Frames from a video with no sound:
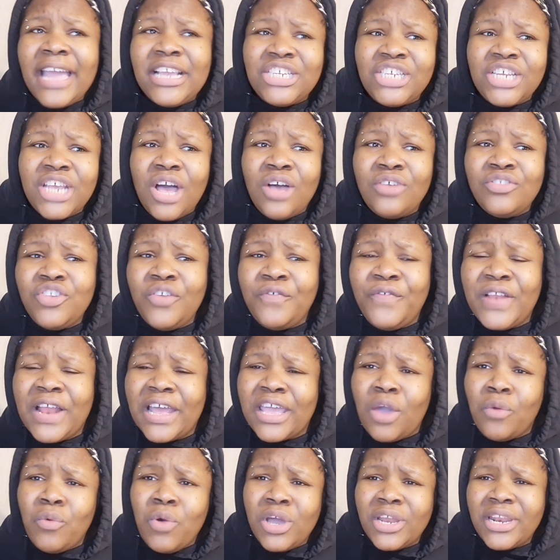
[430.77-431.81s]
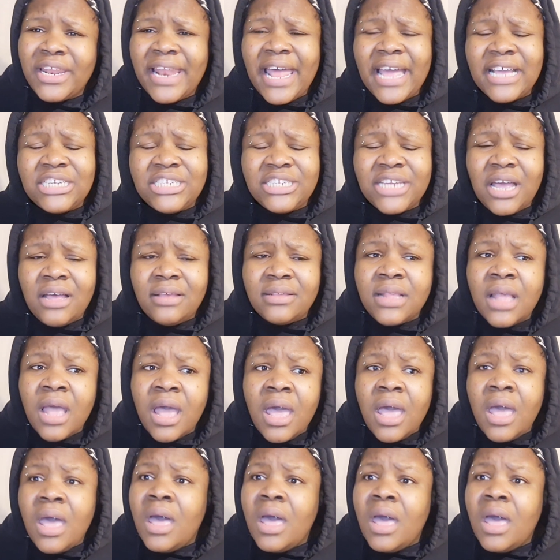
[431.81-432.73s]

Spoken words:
eggshells. You feel like you're walking on eggshells.